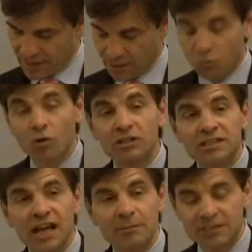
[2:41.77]
and
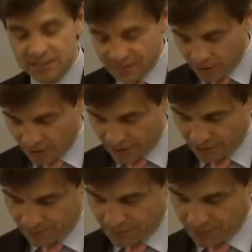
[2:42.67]
wartime
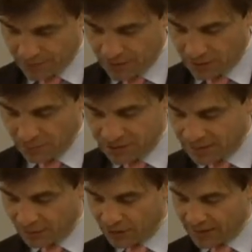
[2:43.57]
hysteria must
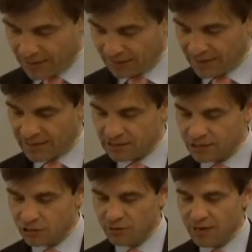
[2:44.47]
never again lead us
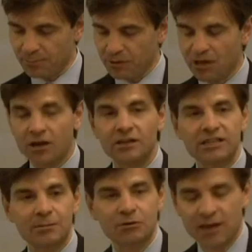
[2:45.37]
to trample on our
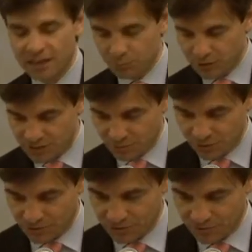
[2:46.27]
democratic
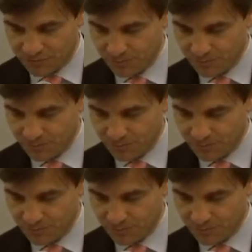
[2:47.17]
principles.